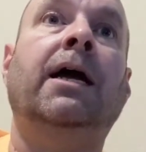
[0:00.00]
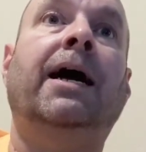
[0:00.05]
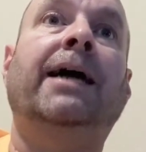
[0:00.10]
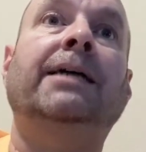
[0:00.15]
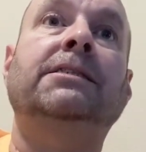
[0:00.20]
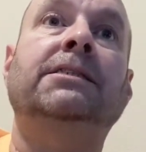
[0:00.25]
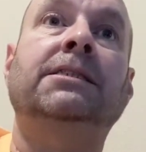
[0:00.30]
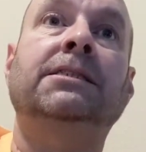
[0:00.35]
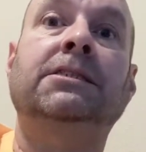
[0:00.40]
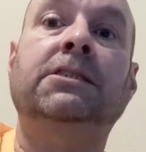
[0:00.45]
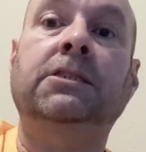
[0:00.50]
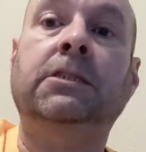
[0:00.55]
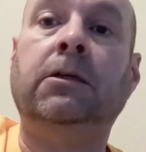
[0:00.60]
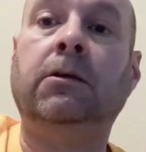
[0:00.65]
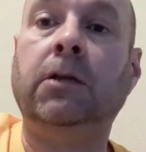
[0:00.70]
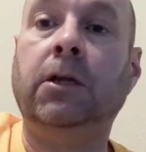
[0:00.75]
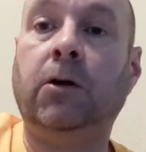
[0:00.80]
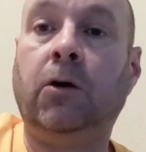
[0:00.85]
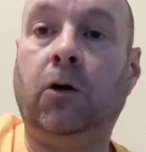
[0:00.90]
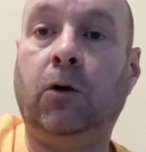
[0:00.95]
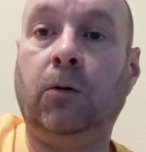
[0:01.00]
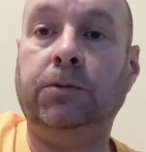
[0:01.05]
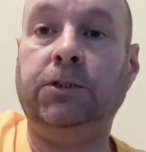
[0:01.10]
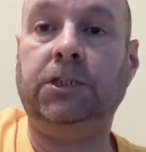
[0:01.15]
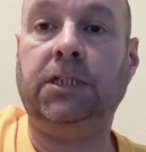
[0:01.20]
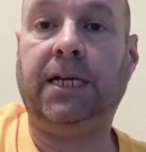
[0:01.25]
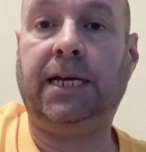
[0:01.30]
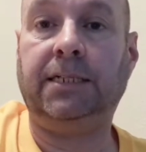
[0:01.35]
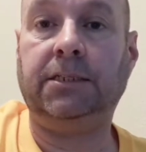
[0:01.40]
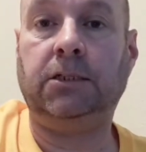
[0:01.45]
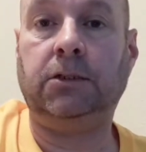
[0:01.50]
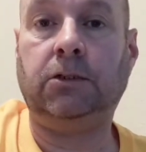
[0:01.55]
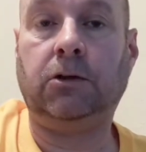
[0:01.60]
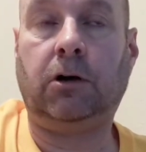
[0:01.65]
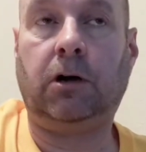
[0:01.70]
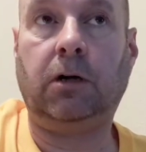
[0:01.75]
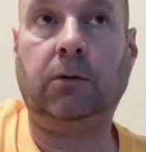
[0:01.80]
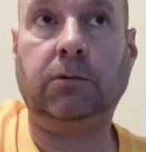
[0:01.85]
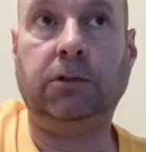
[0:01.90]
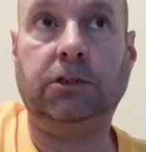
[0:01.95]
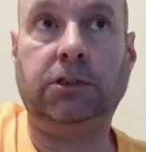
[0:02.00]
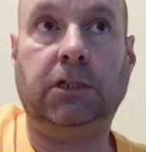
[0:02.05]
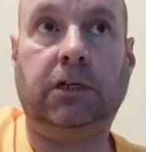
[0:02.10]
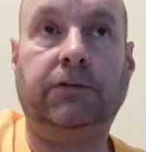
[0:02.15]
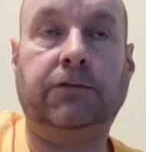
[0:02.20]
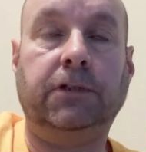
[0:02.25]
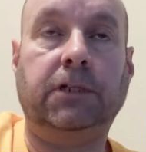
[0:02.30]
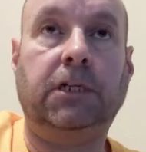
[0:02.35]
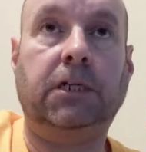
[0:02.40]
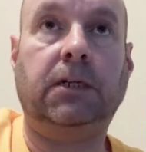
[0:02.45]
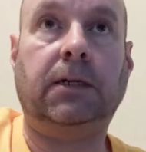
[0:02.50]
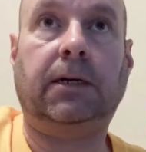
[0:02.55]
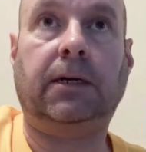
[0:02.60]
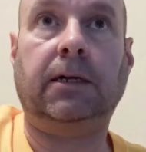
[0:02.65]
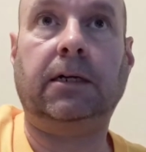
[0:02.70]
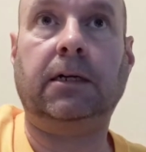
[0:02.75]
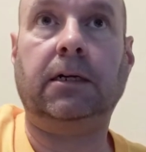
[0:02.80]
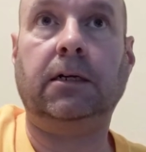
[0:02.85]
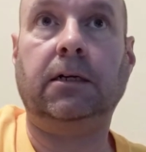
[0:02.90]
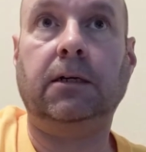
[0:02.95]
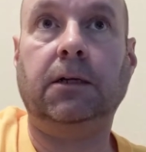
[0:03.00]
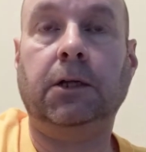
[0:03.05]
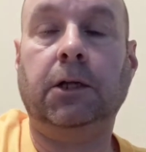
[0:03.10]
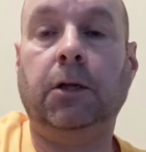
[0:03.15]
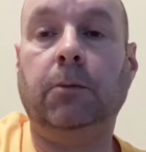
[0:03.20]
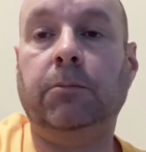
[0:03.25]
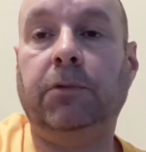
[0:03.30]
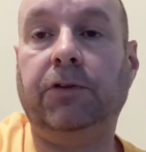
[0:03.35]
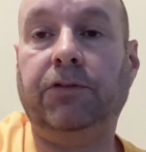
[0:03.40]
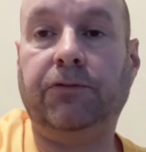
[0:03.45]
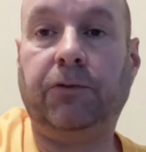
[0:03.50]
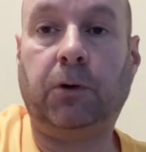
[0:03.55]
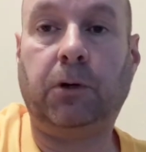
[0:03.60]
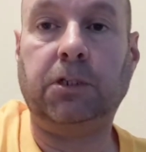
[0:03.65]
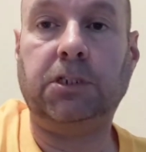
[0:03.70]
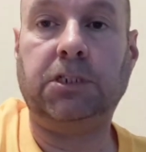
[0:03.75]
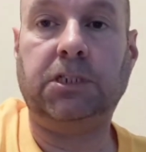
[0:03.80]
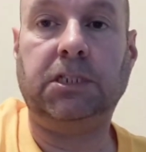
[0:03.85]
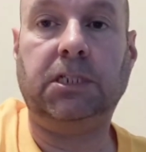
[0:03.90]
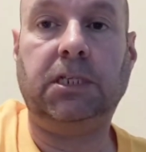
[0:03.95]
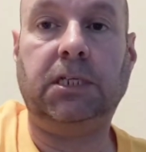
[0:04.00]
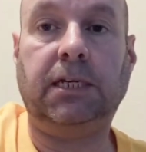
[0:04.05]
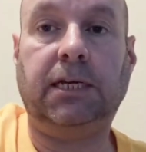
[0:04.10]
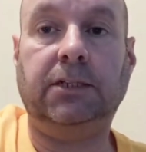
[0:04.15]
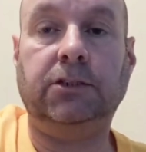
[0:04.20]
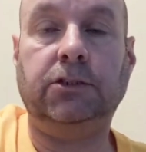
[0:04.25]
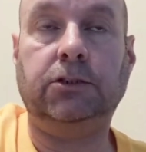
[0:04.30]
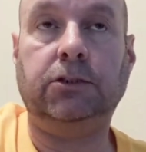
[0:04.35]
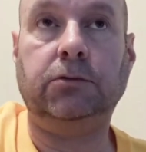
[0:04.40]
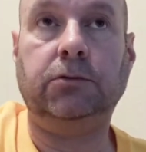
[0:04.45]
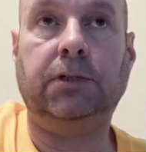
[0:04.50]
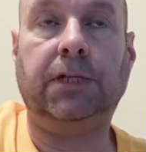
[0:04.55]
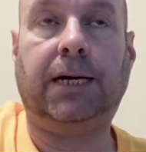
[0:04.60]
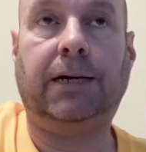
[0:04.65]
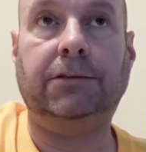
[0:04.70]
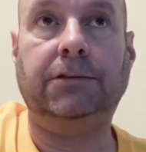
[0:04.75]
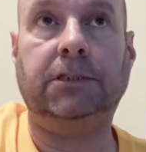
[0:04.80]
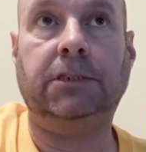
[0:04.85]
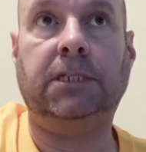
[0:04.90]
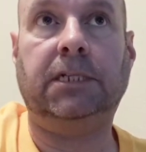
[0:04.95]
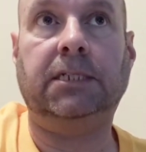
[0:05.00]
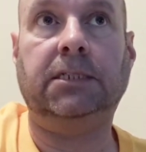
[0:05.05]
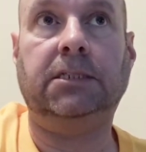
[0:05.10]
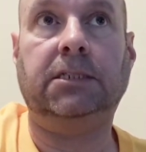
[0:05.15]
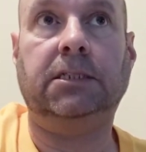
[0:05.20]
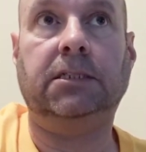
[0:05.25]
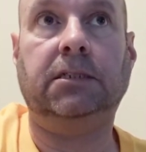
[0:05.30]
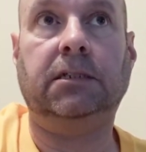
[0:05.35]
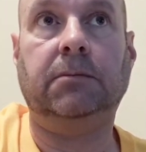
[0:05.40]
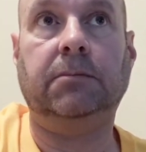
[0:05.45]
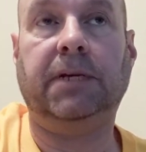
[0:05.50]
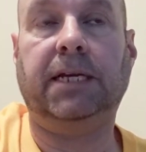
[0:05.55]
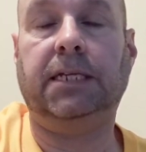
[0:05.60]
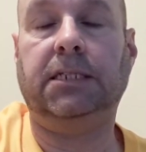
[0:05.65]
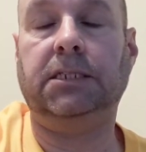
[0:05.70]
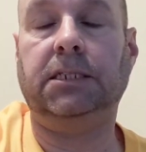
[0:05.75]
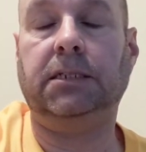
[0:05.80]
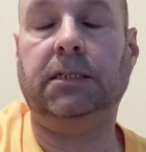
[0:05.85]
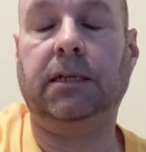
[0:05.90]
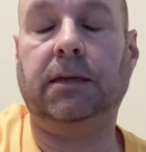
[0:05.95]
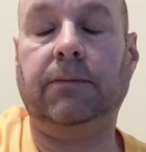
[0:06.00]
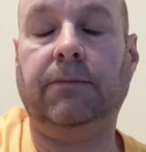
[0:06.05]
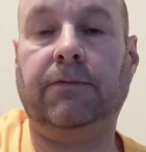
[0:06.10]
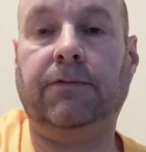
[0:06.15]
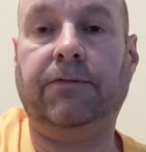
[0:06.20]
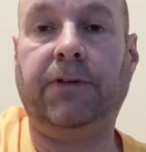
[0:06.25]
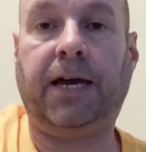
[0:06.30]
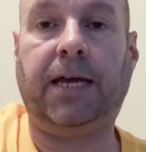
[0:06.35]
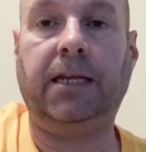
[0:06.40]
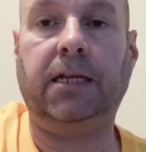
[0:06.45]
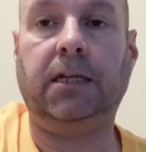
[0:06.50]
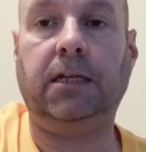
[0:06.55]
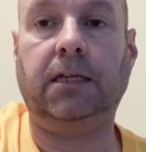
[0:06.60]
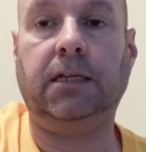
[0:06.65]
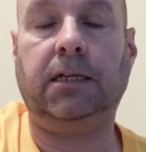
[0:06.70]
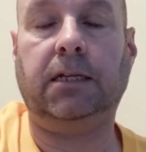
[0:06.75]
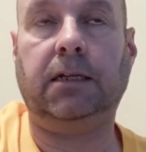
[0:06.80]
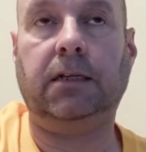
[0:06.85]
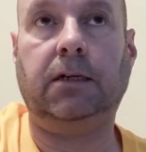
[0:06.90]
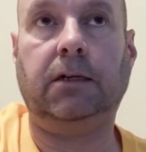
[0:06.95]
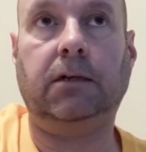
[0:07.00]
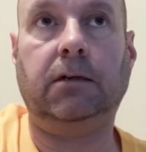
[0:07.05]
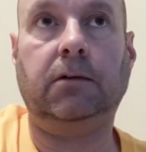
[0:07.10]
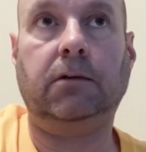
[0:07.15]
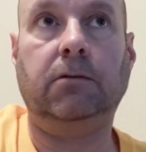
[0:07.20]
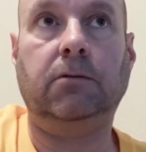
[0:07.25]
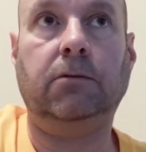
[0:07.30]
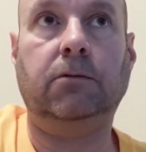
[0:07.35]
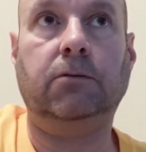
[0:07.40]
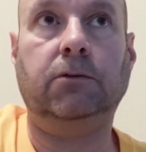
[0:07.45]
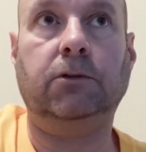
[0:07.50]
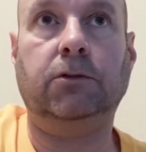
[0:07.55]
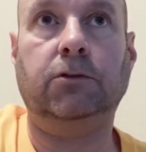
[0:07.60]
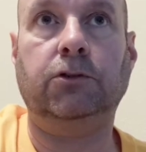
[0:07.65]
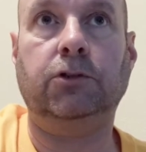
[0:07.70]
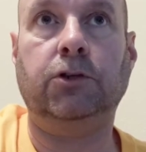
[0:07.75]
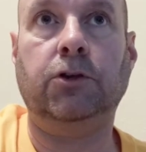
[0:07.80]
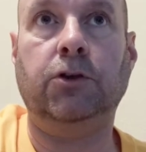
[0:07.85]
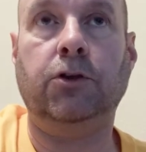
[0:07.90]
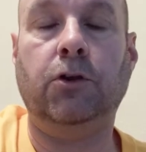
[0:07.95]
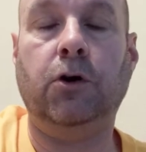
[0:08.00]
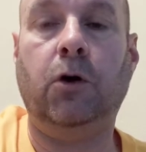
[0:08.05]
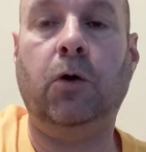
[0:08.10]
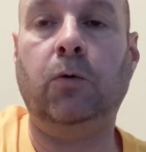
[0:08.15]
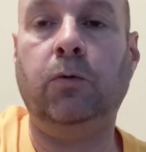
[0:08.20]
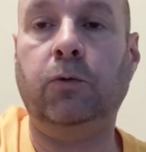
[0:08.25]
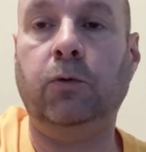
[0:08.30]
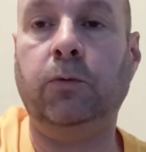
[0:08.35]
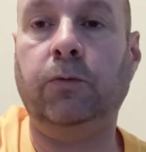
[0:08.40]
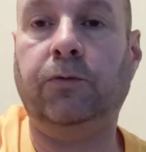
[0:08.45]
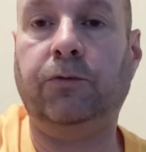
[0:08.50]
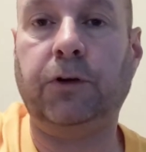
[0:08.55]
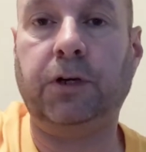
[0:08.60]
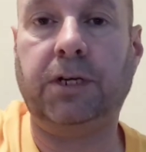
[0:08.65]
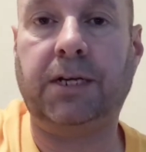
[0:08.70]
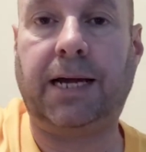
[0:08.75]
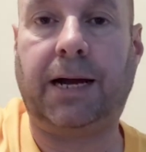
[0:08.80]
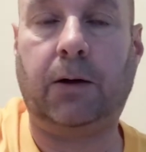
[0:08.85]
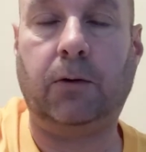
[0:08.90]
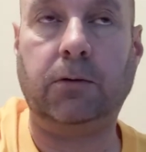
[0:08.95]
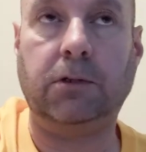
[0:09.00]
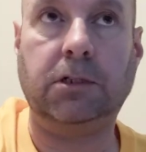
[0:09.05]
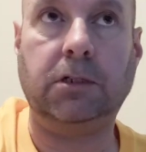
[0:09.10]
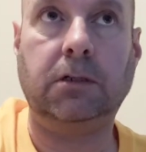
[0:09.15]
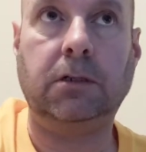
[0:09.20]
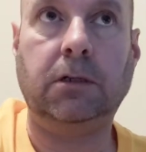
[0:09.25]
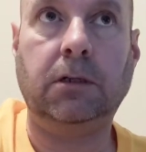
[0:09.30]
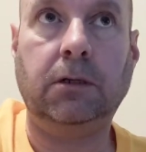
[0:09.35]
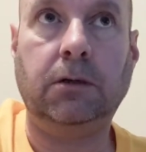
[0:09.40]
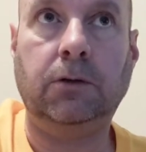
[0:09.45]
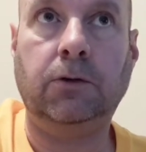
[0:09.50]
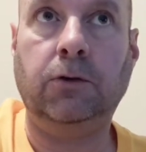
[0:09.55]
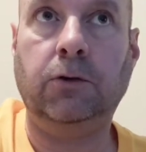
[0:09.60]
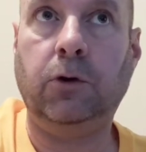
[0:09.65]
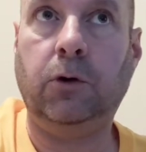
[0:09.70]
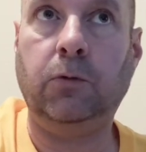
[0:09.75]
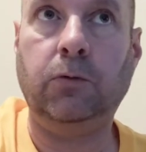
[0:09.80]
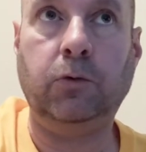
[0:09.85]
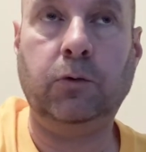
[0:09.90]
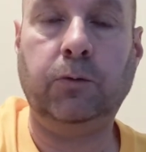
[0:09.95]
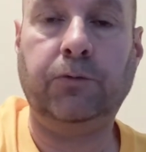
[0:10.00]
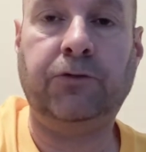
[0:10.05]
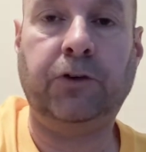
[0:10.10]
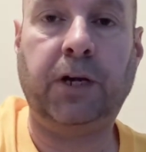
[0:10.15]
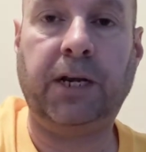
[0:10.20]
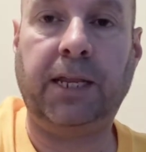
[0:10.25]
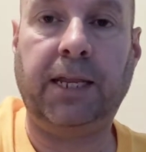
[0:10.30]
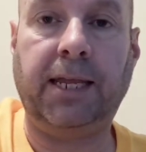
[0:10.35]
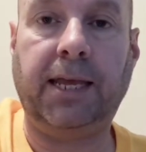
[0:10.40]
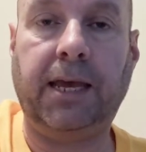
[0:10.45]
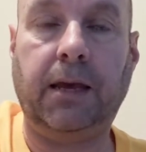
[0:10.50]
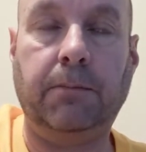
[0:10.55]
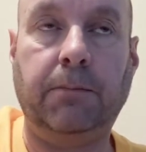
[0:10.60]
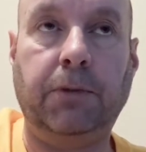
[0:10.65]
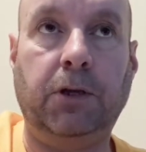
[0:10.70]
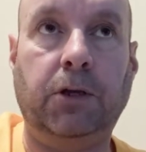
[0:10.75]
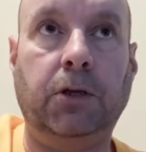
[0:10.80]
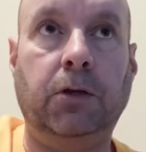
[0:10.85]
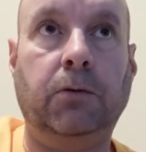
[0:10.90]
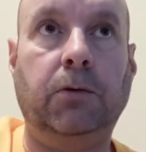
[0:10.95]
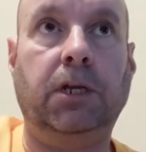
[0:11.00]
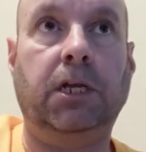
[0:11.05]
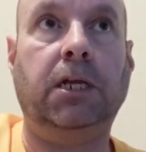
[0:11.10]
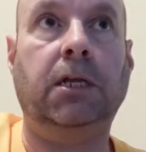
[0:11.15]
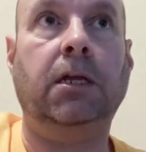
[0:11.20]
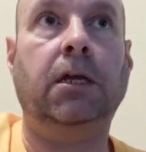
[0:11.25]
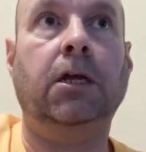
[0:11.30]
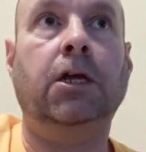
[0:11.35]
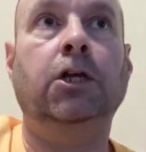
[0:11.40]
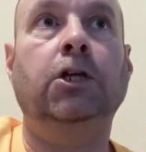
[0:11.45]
I sincerely hope she has a talk with Jeffrey Clark before CES 2019 and makes it emphatically clear. There's no room for doubt, no room for any ambiguity.